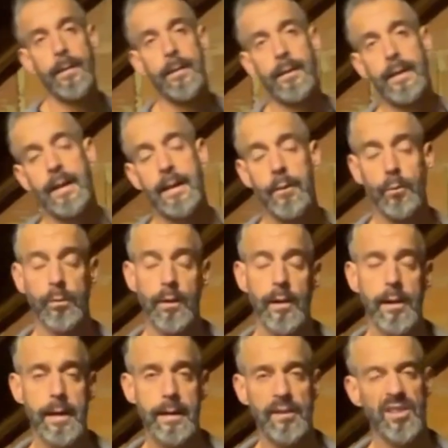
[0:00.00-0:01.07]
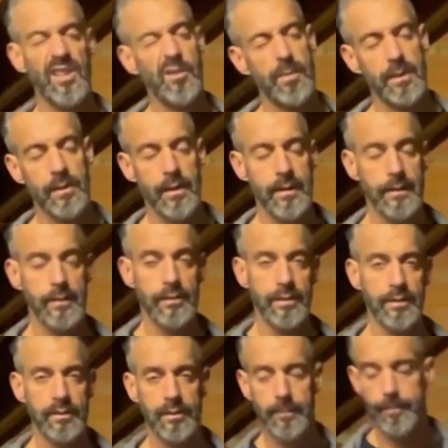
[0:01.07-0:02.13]
Get it all clean. It's a little bit dirty, the
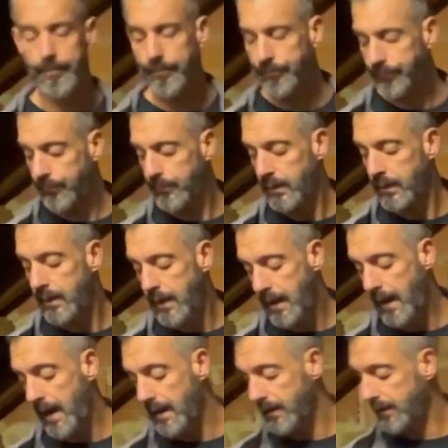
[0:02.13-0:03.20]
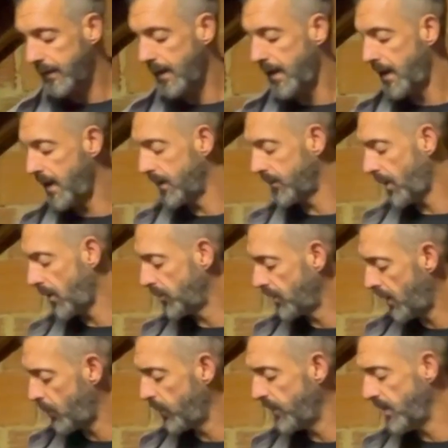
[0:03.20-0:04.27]
system. And dose it
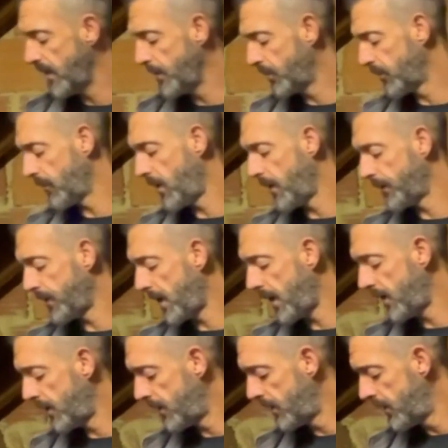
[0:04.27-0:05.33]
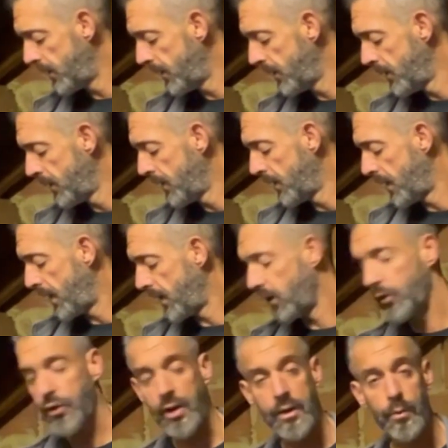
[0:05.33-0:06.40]
up with inhibitor after. And I'll
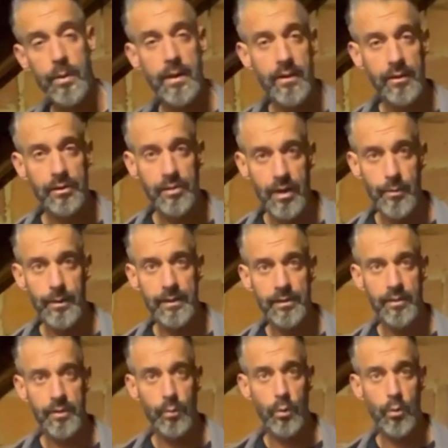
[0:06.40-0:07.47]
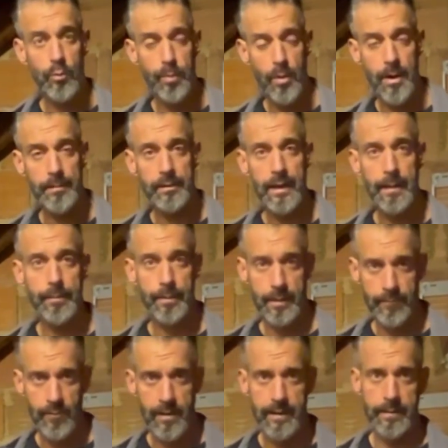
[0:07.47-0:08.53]
show you what it looks like when it's on the wall, pipes up
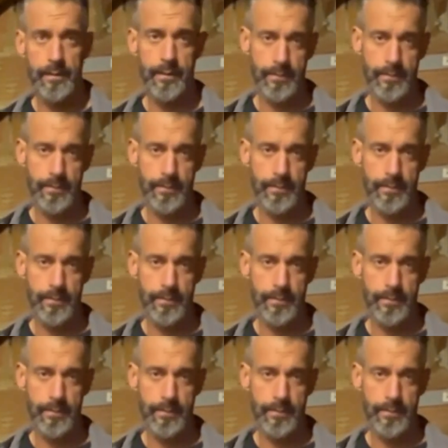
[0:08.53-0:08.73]
and running.